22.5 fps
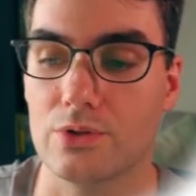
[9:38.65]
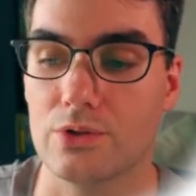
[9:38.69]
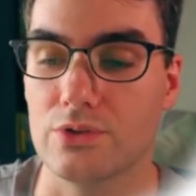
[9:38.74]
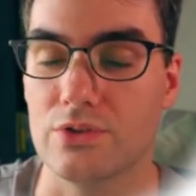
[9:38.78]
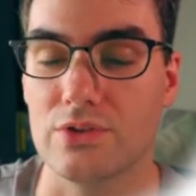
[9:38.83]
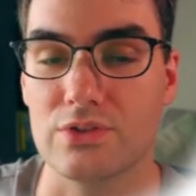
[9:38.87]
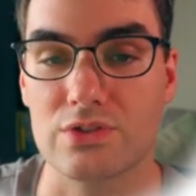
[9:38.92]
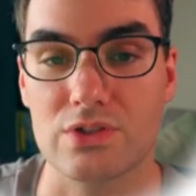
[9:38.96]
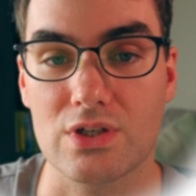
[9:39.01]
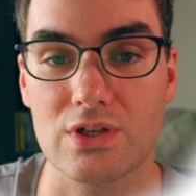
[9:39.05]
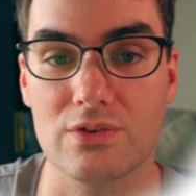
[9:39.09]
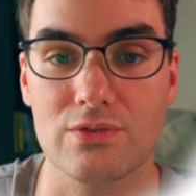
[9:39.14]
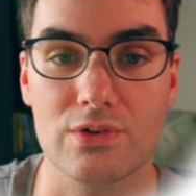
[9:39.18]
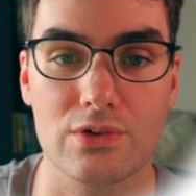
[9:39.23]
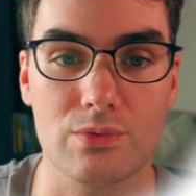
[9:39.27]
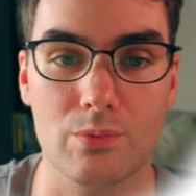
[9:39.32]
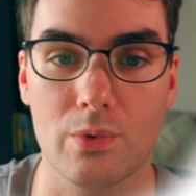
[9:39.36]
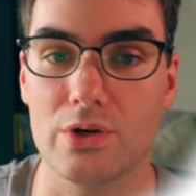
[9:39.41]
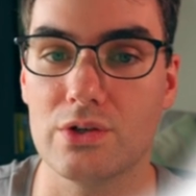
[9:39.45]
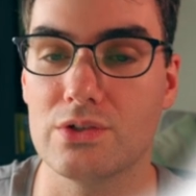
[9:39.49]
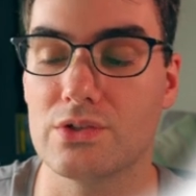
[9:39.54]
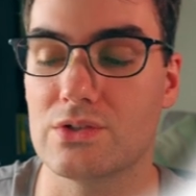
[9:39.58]
good the service
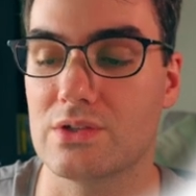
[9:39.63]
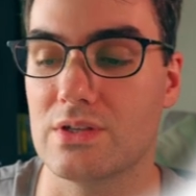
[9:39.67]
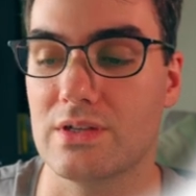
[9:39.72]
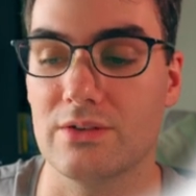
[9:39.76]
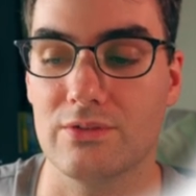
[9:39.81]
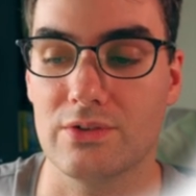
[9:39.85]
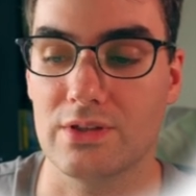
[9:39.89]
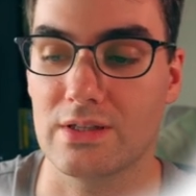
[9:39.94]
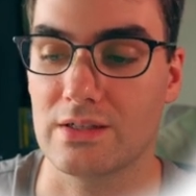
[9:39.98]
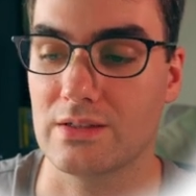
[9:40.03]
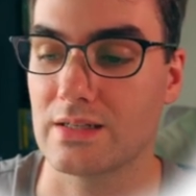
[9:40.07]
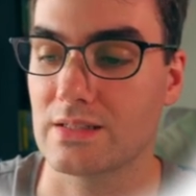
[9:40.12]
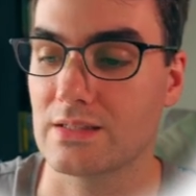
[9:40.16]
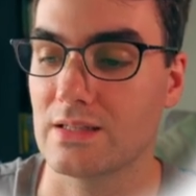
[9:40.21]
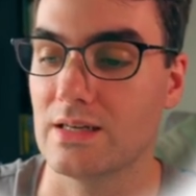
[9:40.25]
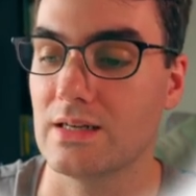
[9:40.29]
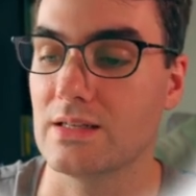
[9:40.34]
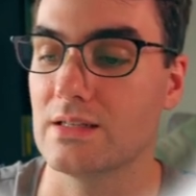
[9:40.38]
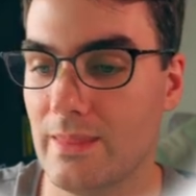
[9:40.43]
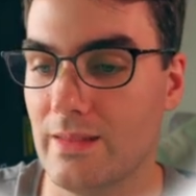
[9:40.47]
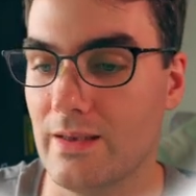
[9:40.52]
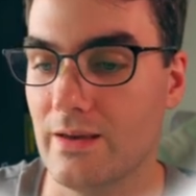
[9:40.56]
was and everything like that.